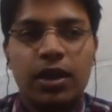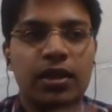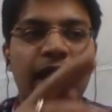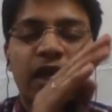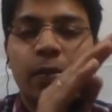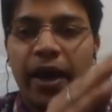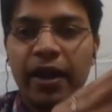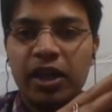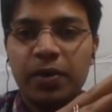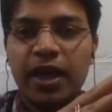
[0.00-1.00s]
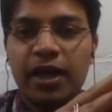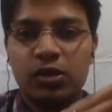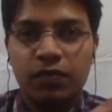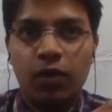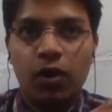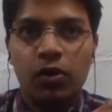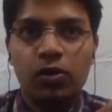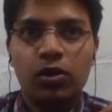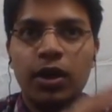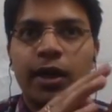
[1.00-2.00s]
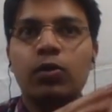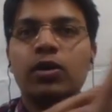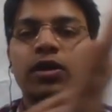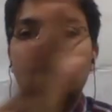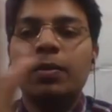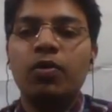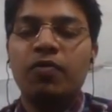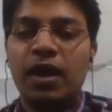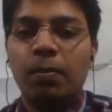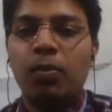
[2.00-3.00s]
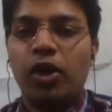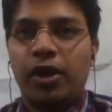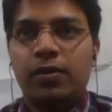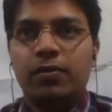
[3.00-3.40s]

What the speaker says: that the management has to follow to remove an employee.